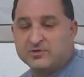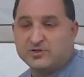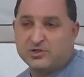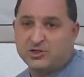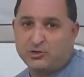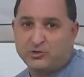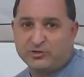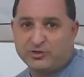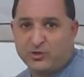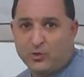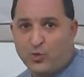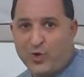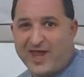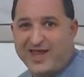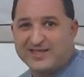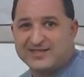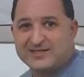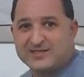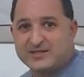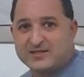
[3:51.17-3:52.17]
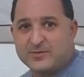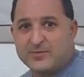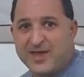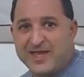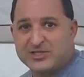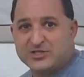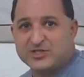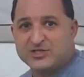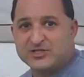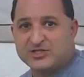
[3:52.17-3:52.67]
including the weights and
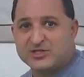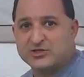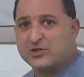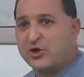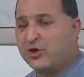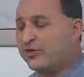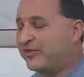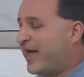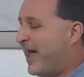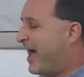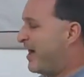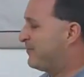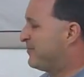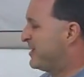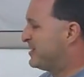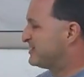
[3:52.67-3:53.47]
dimensions and all that.